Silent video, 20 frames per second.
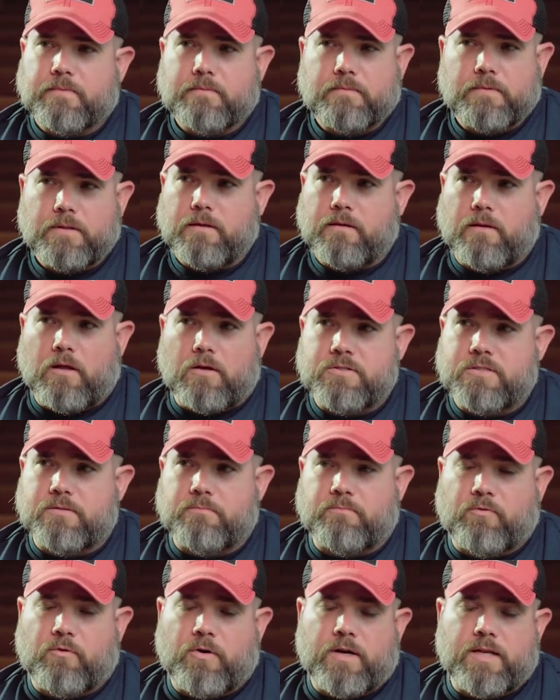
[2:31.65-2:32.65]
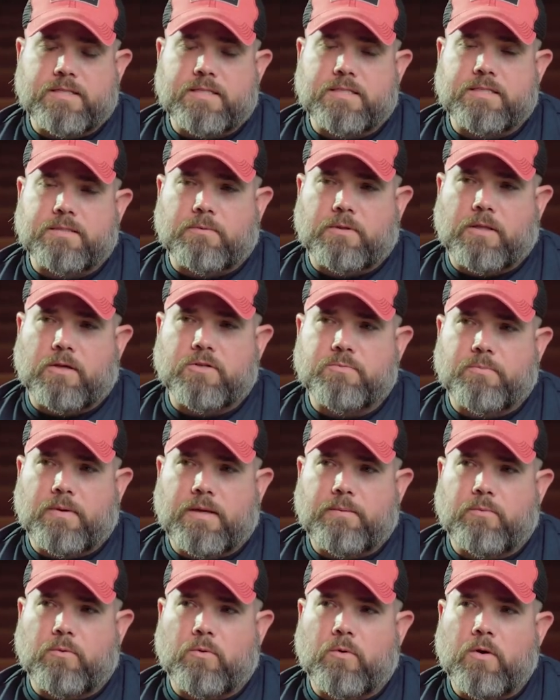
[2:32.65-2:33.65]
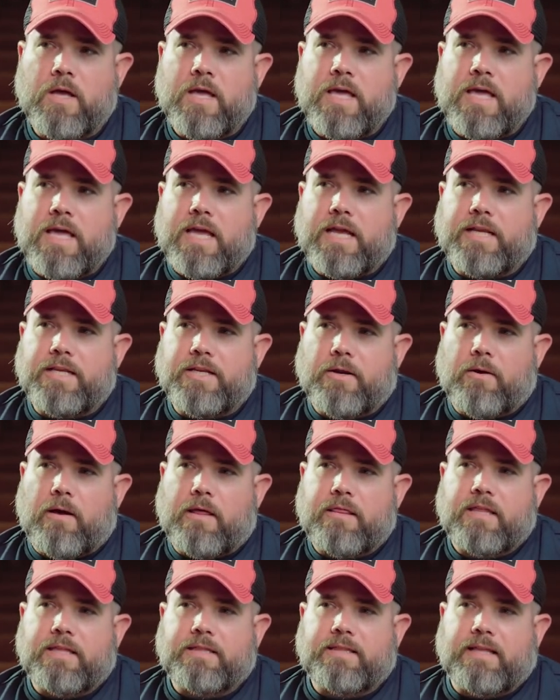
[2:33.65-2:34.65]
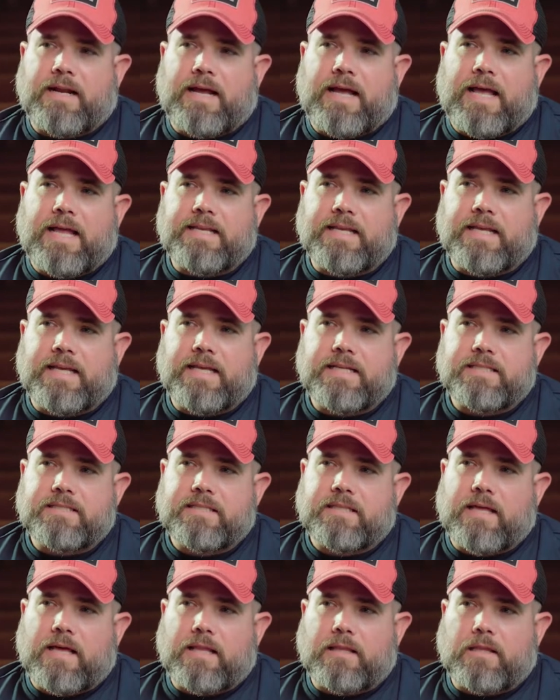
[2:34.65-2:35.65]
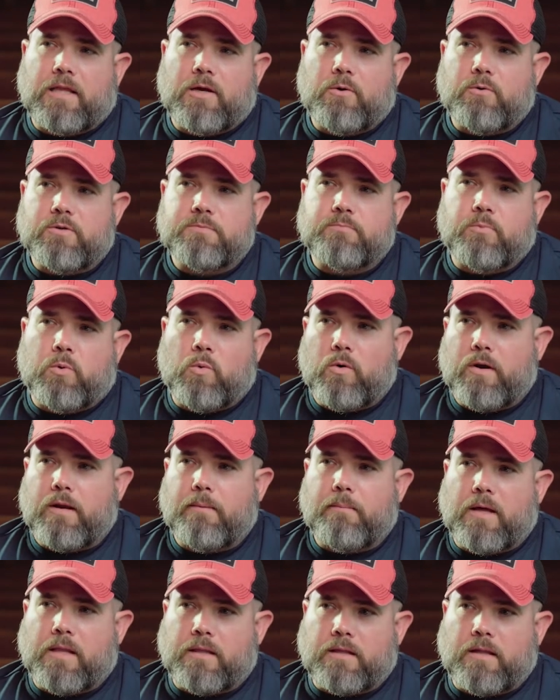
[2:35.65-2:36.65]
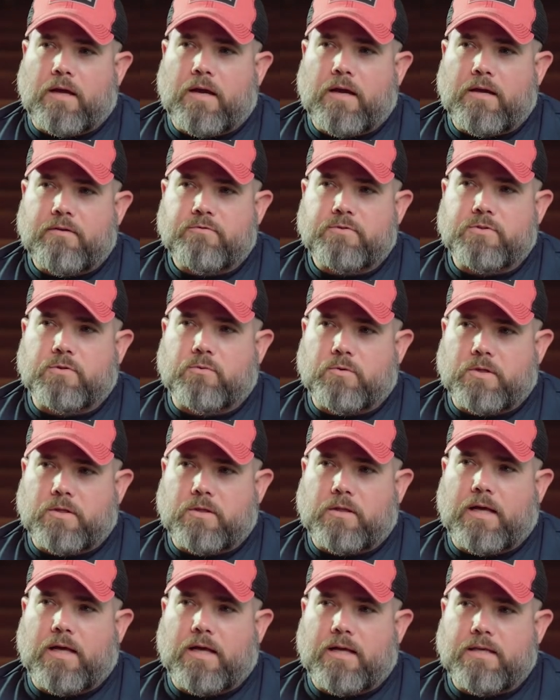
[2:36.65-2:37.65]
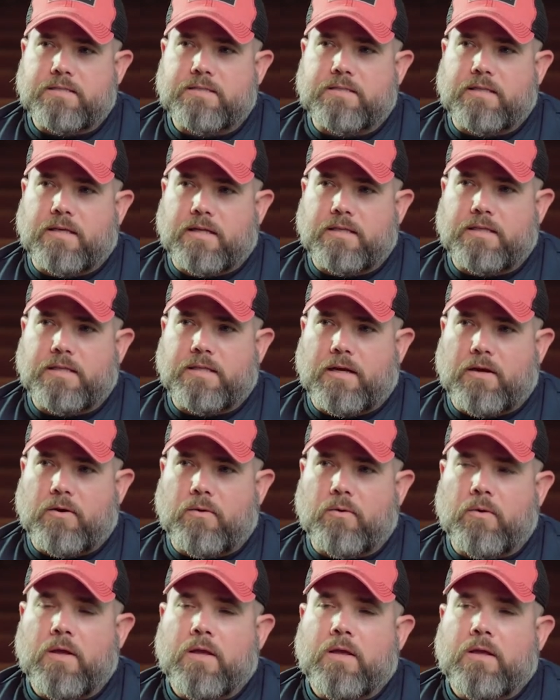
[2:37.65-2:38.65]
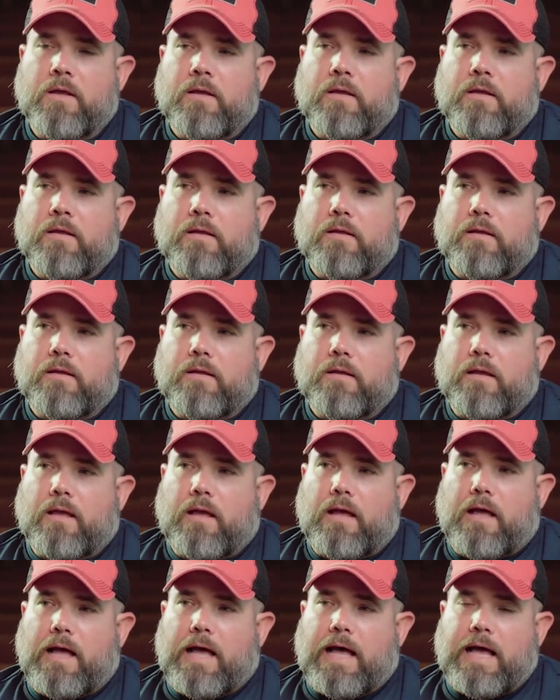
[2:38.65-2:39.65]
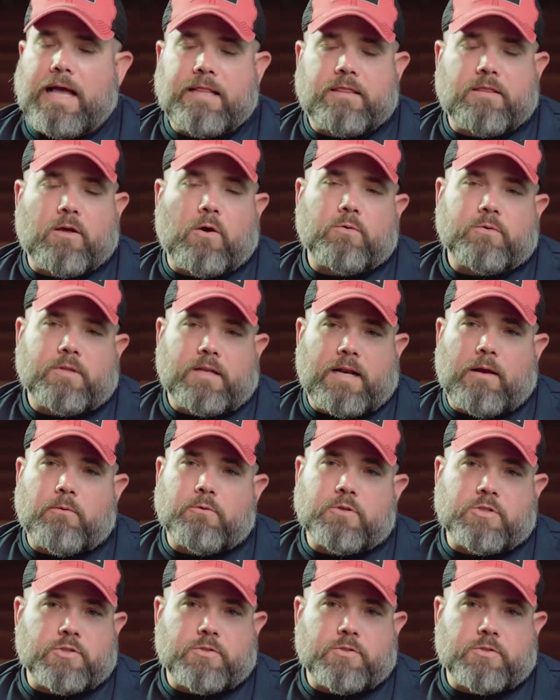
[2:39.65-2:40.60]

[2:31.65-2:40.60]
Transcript: lost some friends and some close people. And, I think that I had to get to that lowest point in my life to realize that, I had thought that I was